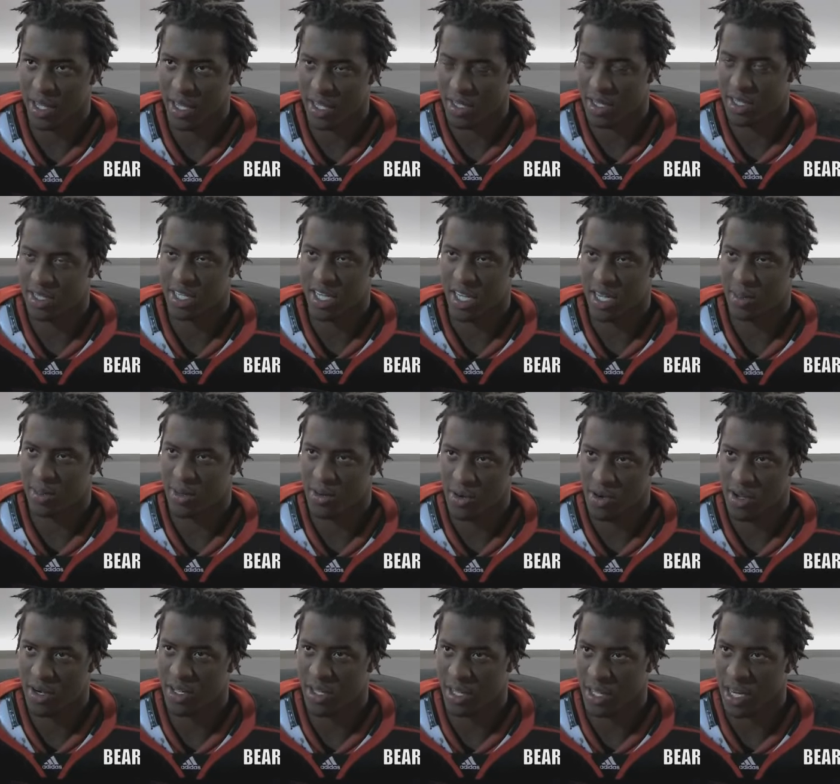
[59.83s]
get the team
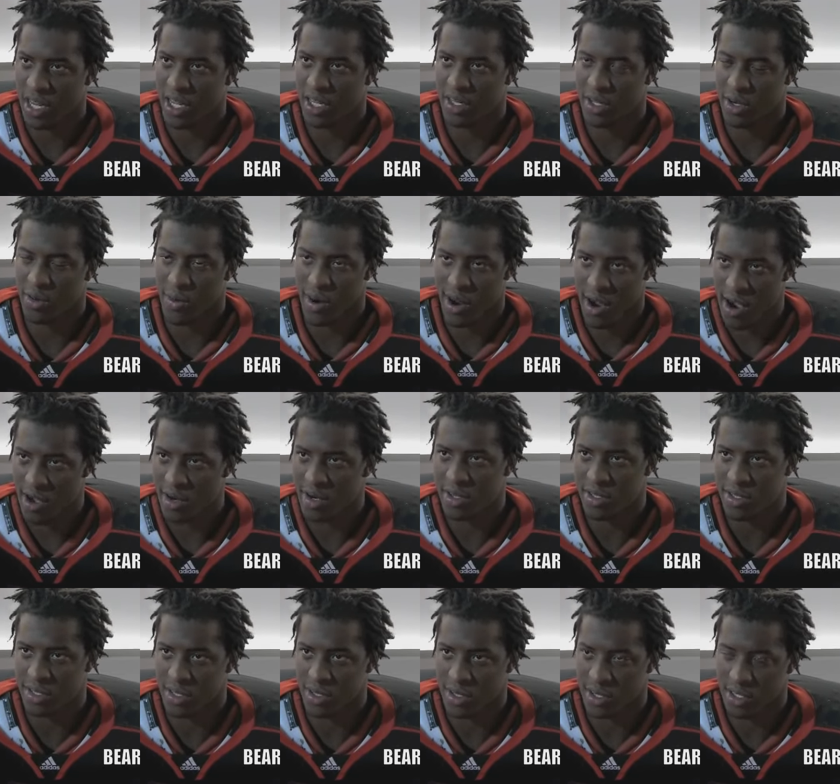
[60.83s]
going and get the crowd
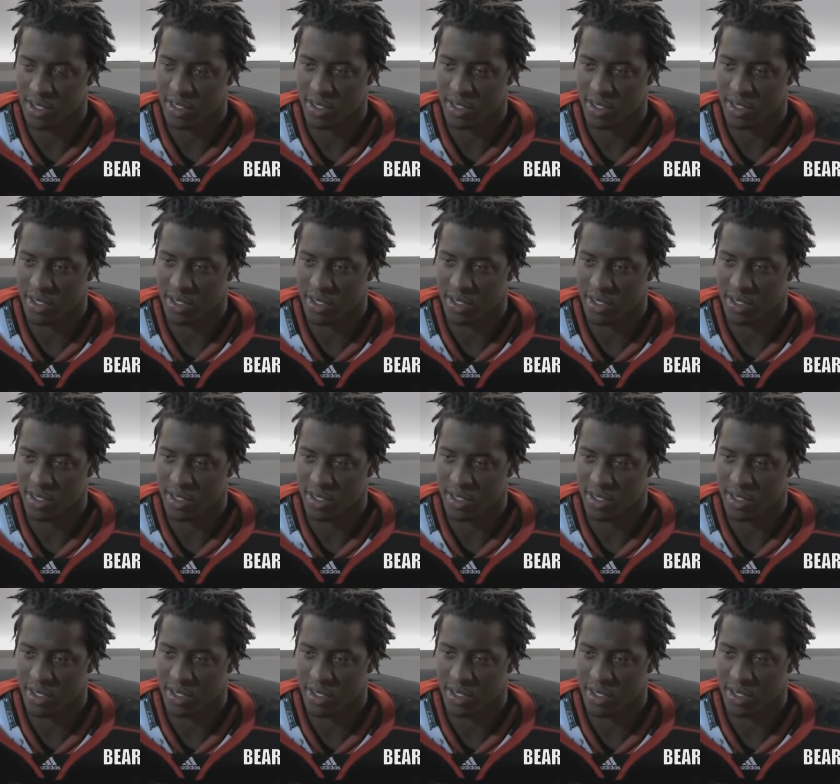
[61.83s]
into it.